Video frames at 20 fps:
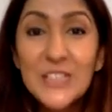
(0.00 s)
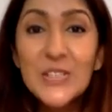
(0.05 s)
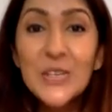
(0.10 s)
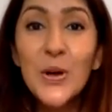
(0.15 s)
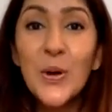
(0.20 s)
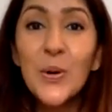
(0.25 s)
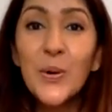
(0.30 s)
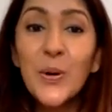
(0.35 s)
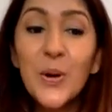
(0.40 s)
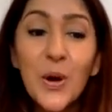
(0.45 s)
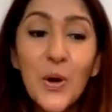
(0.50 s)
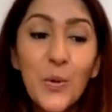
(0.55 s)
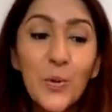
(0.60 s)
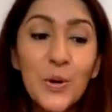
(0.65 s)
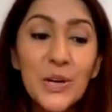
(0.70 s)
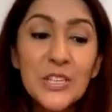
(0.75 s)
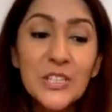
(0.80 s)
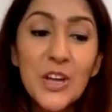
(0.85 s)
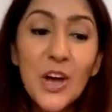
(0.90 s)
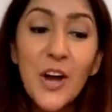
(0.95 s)
So
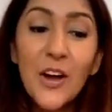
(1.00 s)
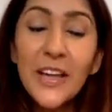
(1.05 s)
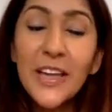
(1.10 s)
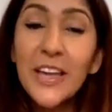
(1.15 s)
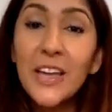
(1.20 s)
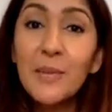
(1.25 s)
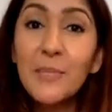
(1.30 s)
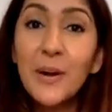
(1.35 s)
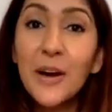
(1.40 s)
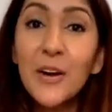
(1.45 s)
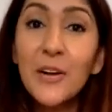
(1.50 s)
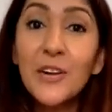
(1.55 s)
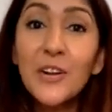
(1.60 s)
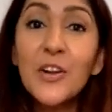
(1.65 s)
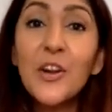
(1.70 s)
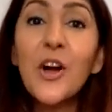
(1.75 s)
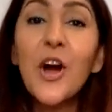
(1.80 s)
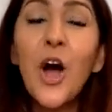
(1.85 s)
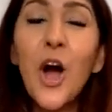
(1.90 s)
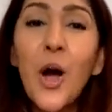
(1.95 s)
we're talking
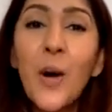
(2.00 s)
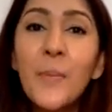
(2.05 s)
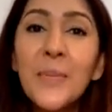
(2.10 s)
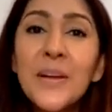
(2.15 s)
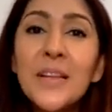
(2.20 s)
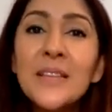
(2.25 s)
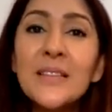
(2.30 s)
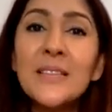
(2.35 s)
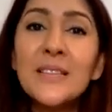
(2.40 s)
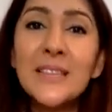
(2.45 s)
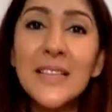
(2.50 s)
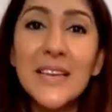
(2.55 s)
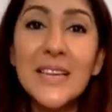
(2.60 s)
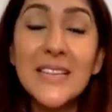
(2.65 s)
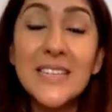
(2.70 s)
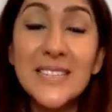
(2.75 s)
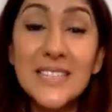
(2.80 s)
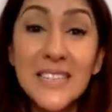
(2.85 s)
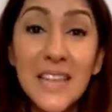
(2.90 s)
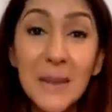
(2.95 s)
about common
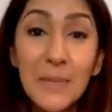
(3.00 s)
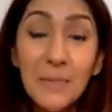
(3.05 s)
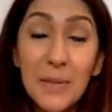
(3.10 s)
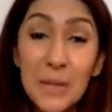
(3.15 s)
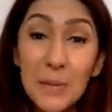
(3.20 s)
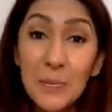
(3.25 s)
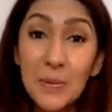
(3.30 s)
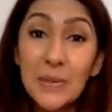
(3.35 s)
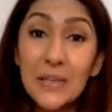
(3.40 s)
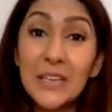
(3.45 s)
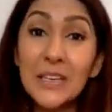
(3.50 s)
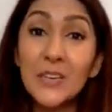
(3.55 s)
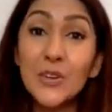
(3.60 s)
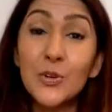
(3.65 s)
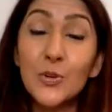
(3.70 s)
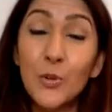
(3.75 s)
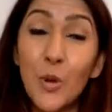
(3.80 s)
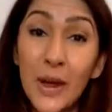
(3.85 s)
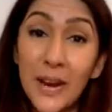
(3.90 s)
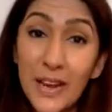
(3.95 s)
things that people in
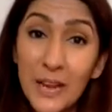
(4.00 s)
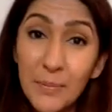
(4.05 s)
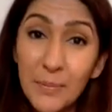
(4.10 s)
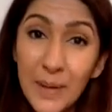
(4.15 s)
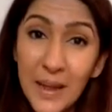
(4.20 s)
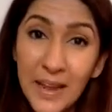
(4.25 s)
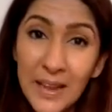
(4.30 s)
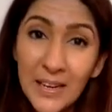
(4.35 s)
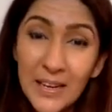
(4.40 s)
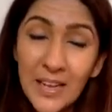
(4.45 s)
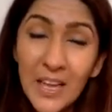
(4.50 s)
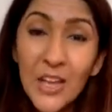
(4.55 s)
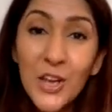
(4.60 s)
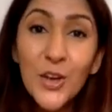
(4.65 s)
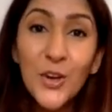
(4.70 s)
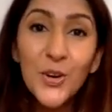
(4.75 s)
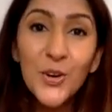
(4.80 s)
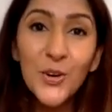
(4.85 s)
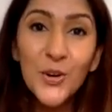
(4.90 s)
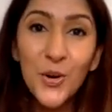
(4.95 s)
chronic pain
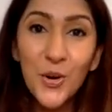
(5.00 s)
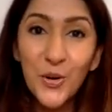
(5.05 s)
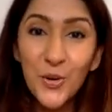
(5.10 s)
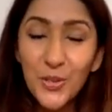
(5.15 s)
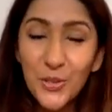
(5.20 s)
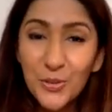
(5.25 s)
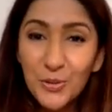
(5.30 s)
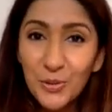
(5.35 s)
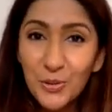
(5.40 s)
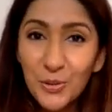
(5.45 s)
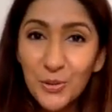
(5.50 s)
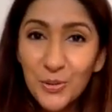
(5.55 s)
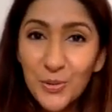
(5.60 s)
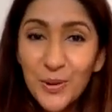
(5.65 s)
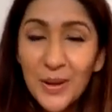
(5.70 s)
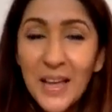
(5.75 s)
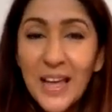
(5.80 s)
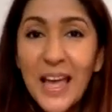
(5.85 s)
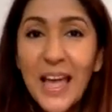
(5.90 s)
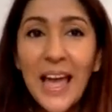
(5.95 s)
go
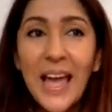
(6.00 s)
through,